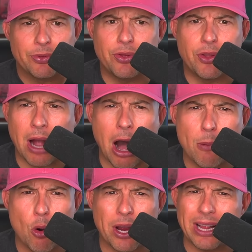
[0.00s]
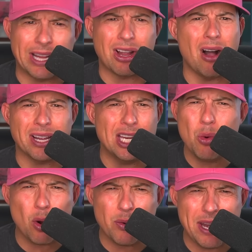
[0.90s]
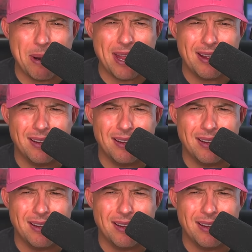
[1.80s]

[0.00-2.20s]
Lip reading: The Collin like Collin, can you work with anybody?